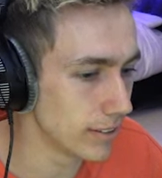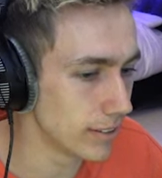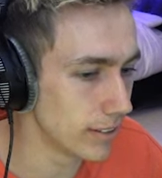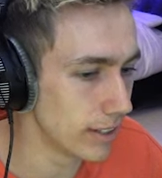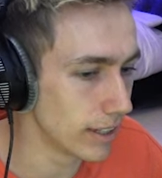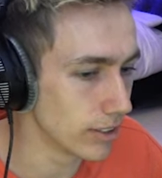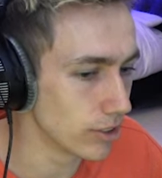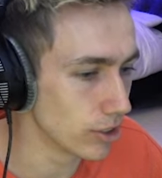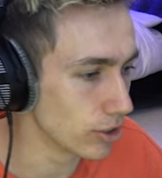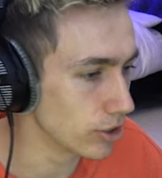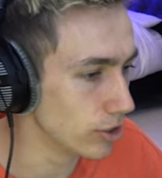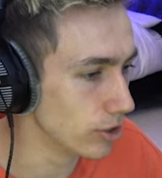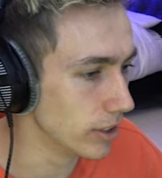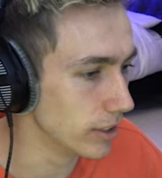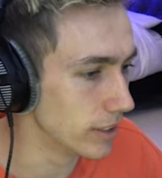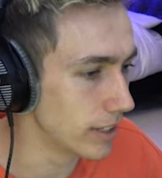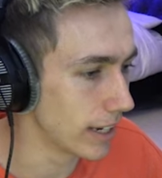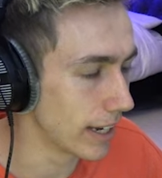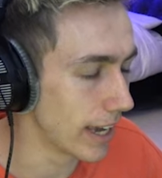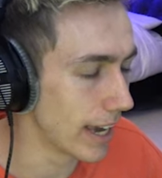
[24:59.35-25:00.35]
Yeah, Josh, you
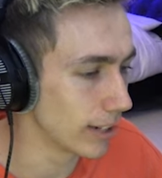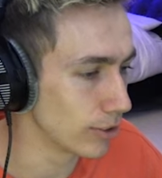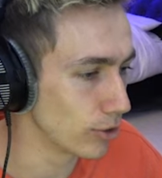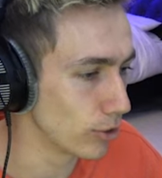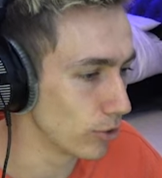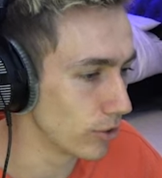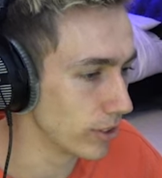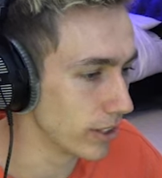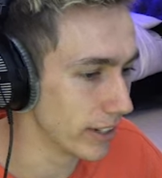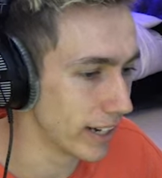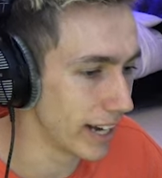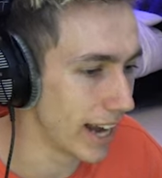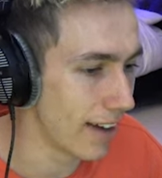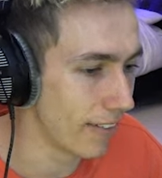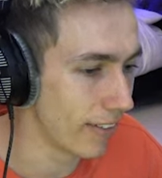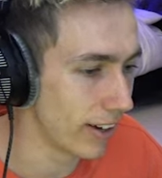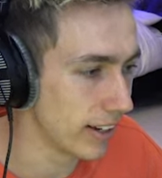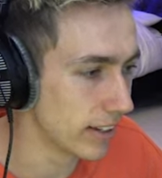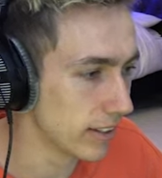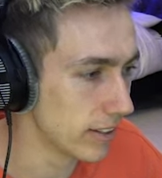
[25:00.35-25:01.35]
need to take an extraordinary
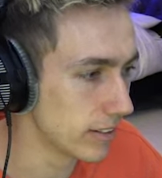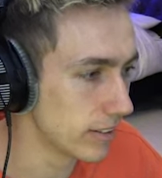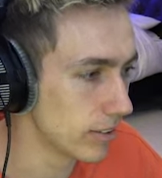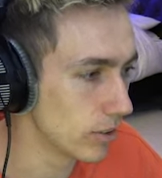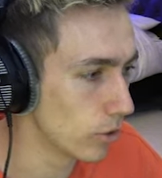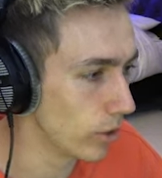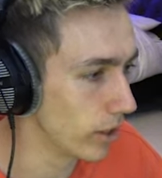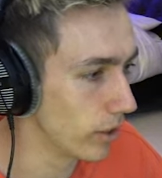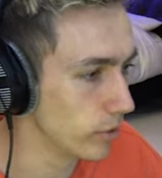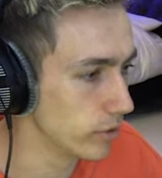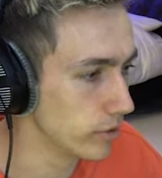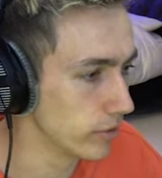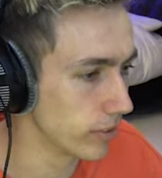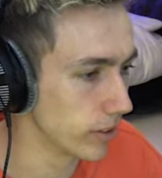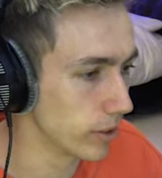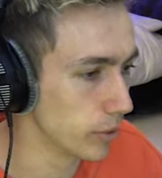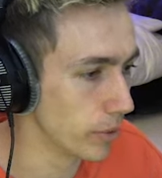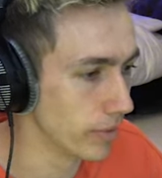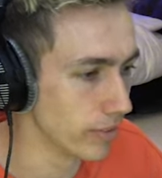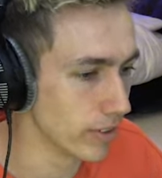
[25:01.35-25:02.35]
Larry or Lucifer,
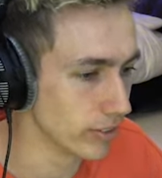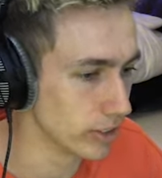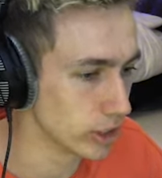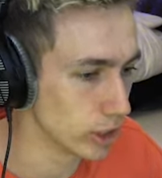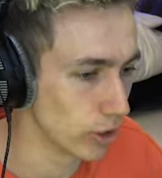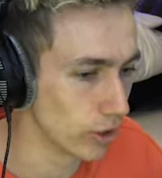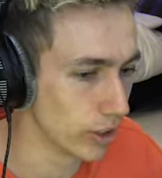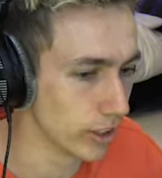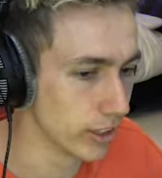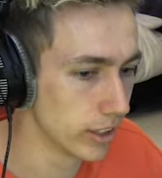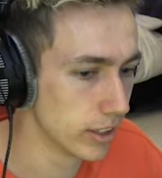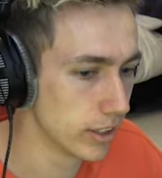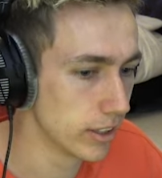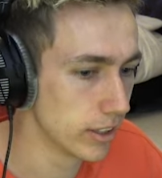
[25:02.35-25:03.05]
whoever you have a shot on.